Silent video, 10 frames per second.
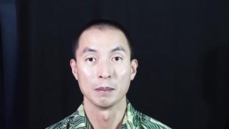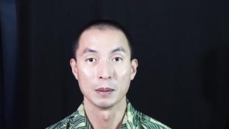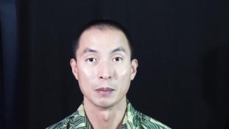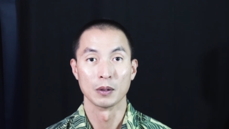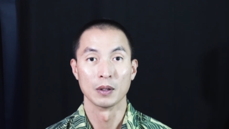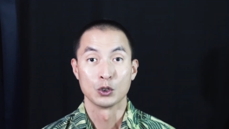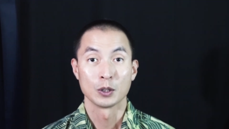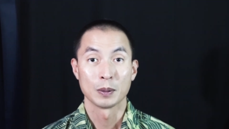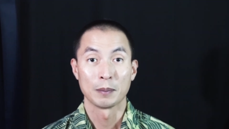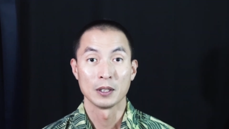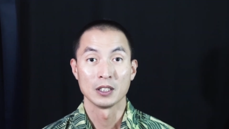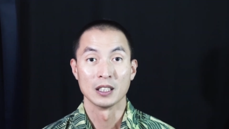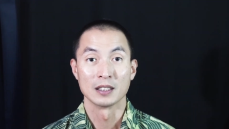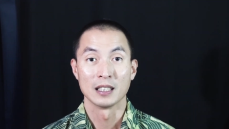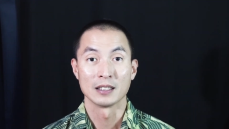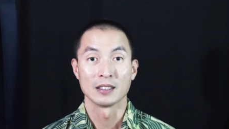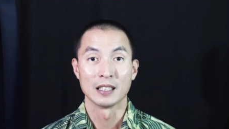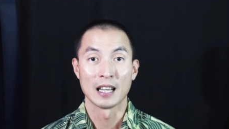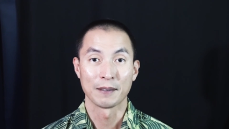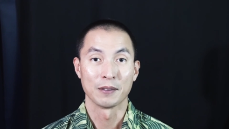people. Detroit's population is less
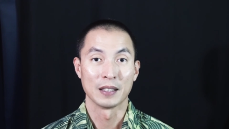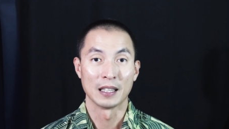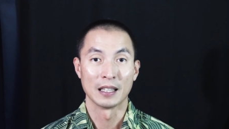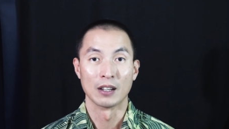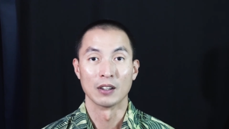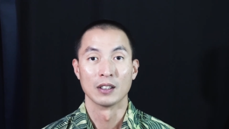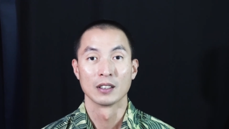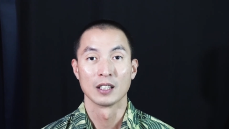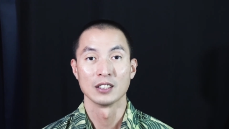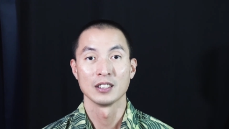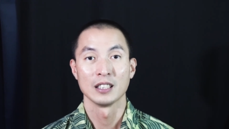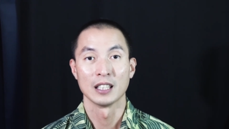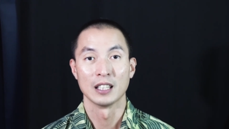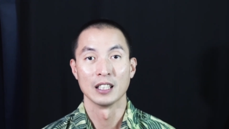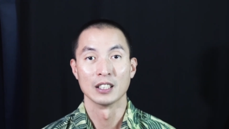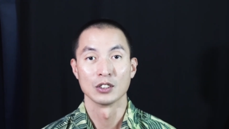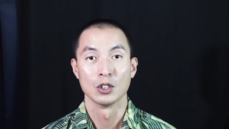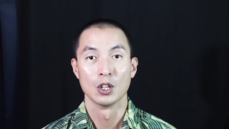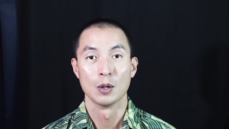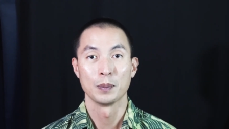than half of that now, causing the area's
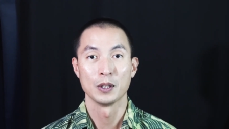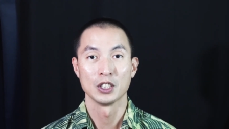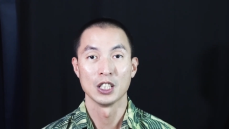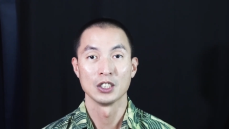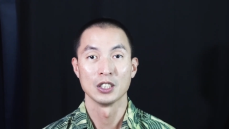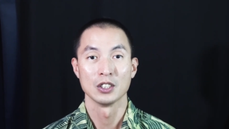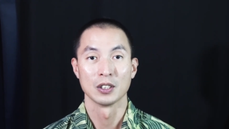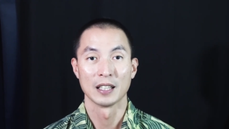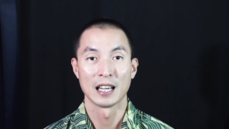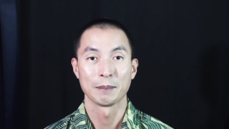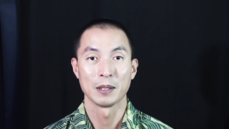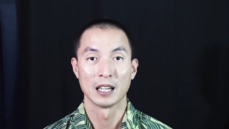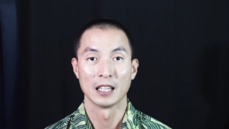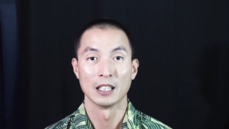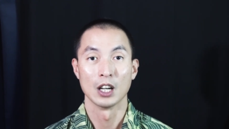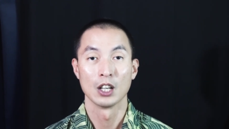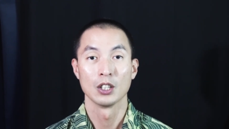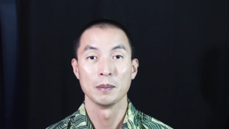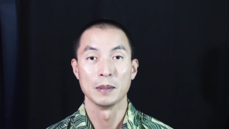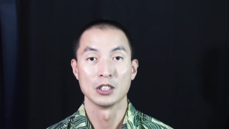home appreciation to lag behind
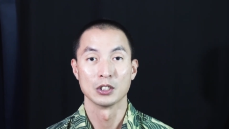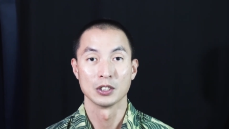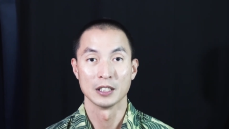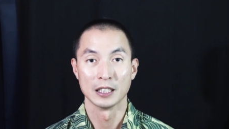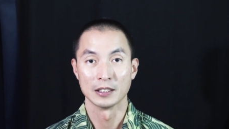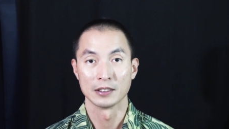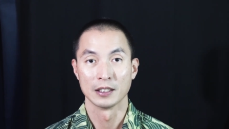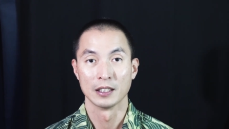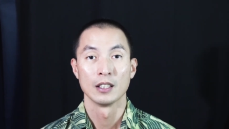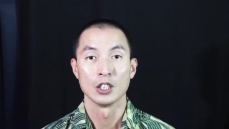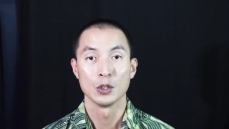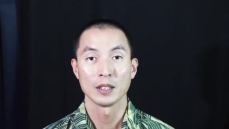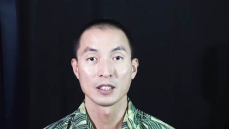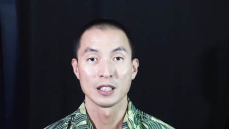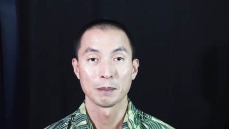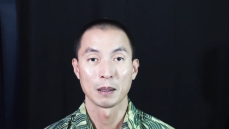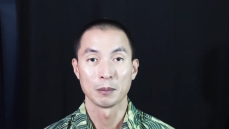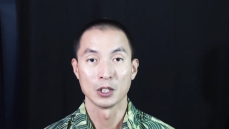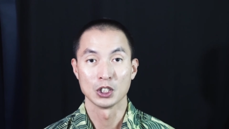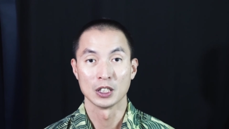other major cities. The US net
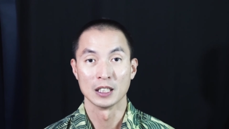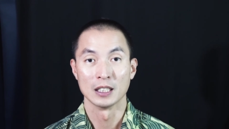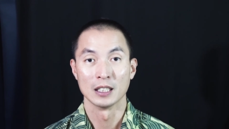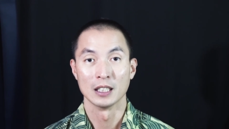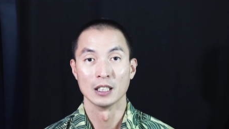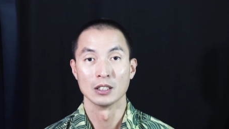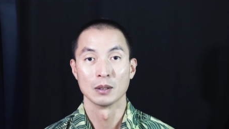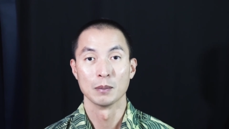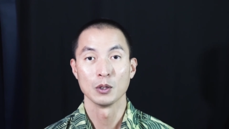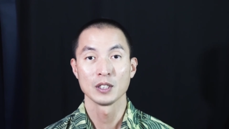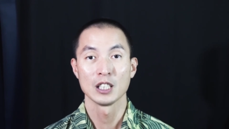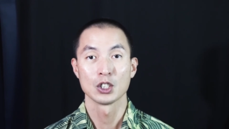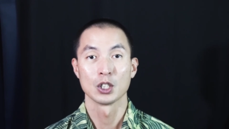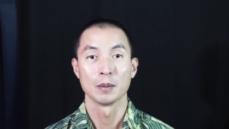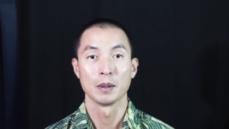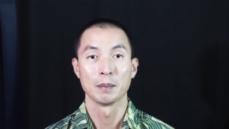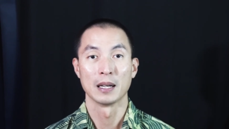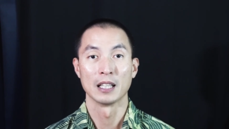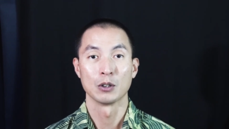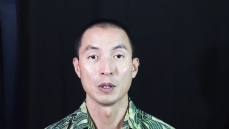population is mostly determined
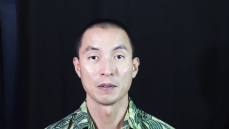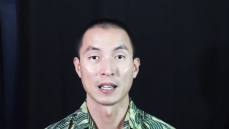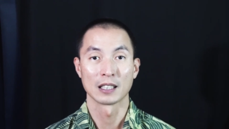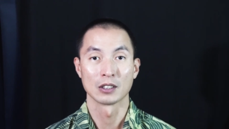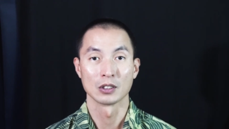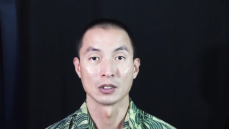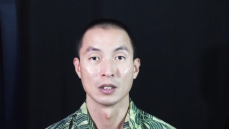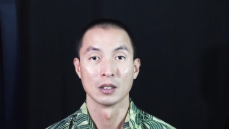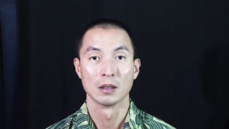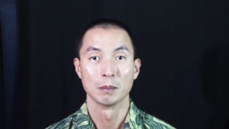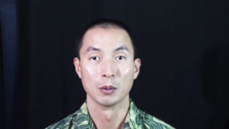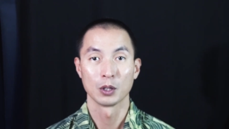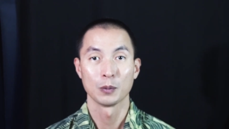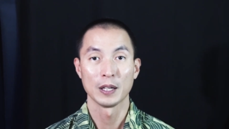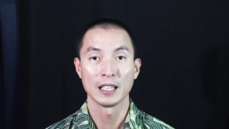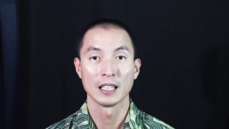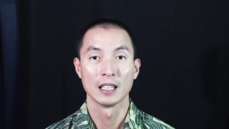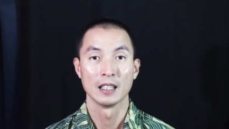by three factors birth rate,